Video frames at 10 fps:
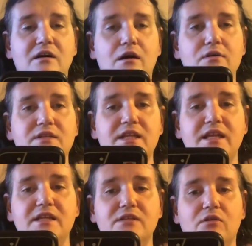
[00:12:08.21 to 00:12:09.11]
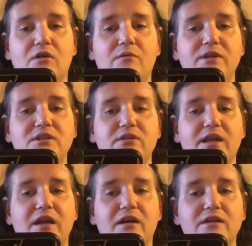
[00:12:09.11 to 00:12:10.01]
OCs or original
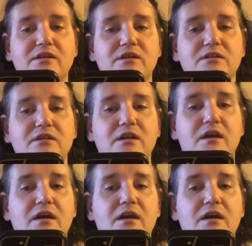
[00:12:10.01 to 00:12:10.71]
characters,